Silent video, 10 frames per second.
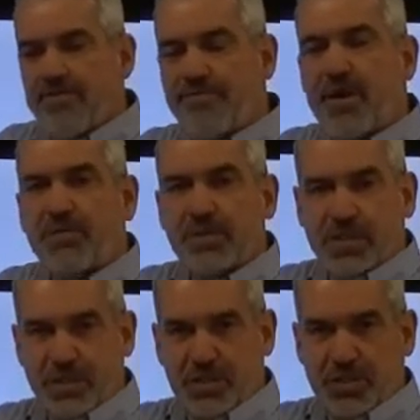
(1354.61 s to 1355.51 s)

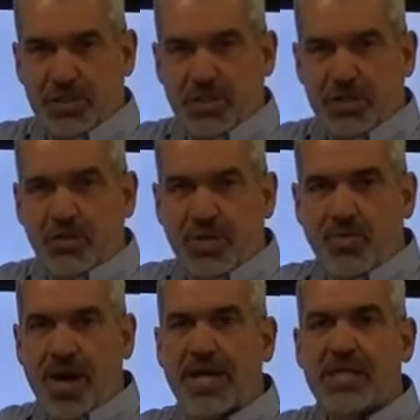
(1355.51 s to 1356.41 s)
voltage to the
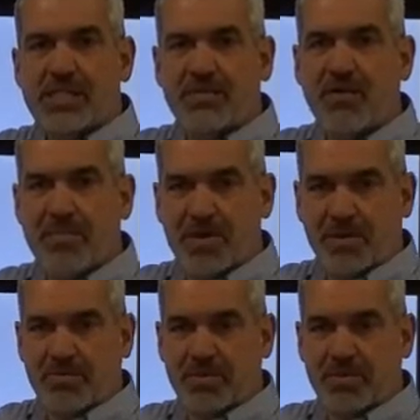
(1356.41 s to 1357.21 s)
windings of our motor,